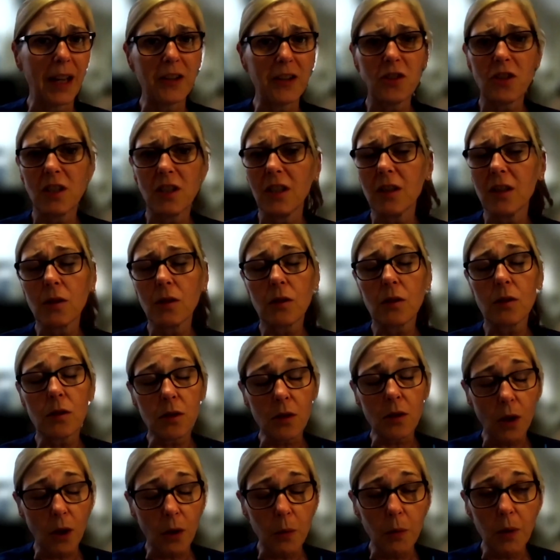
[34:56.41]
and she's
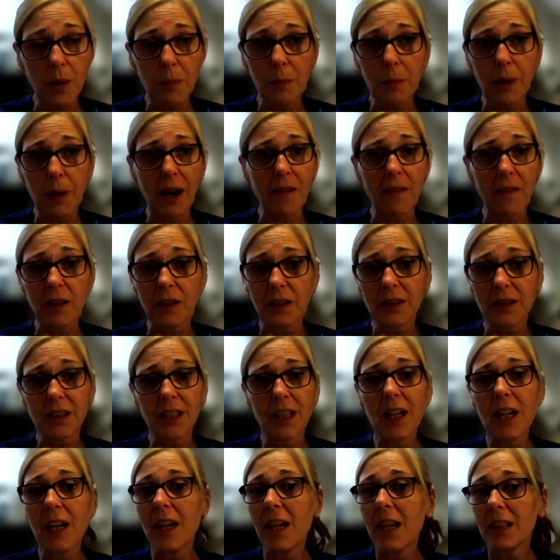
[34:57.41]
so embarrassed,